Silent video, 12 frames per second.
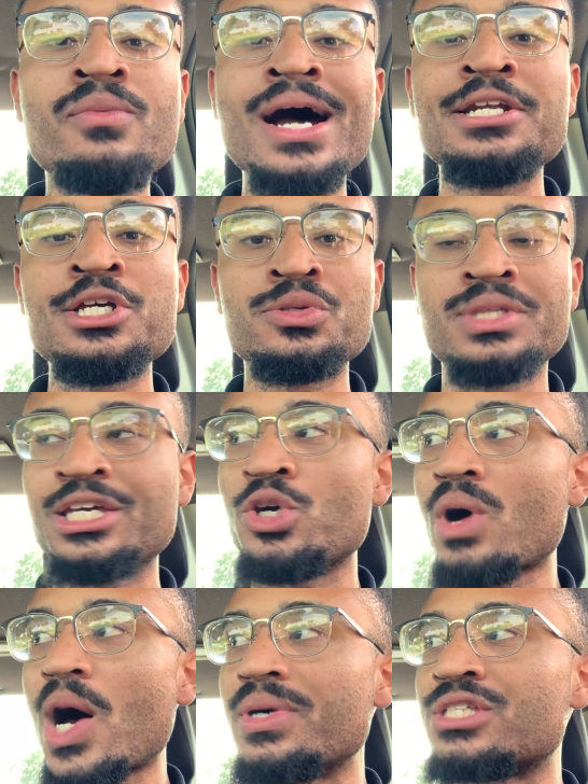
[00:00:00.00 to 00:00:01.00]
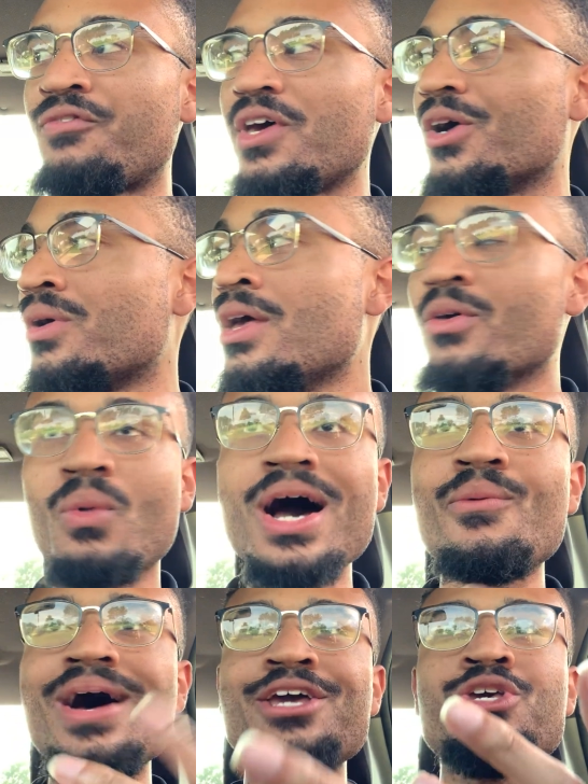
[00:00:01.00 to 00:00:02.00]
do you think you always feel?
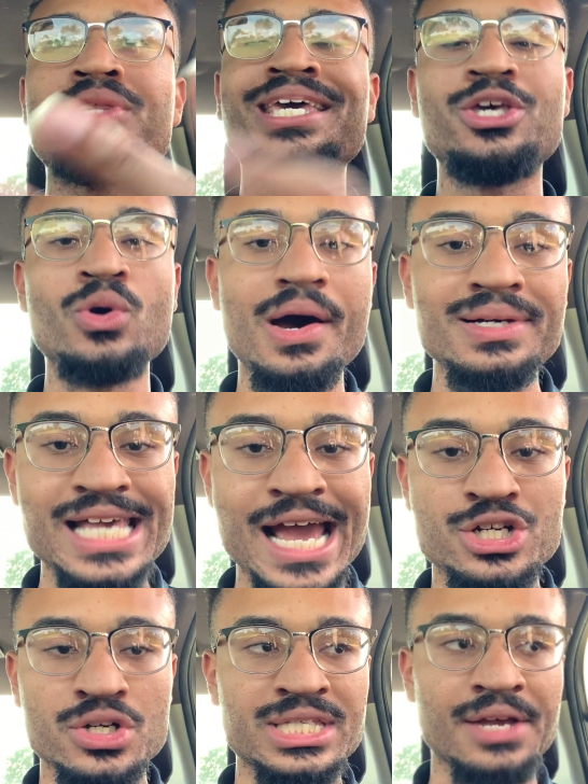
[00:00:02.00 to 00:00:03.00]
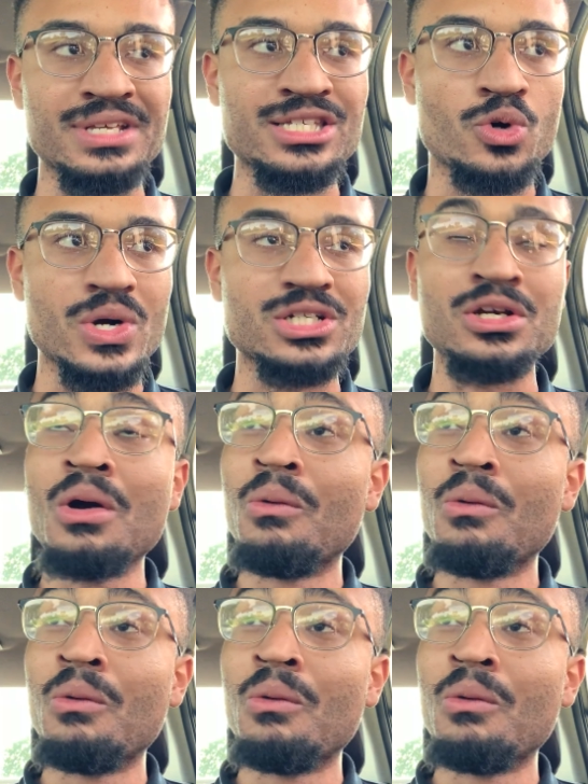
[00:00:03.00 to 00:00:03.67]
Why do you think you always ask yourself this question?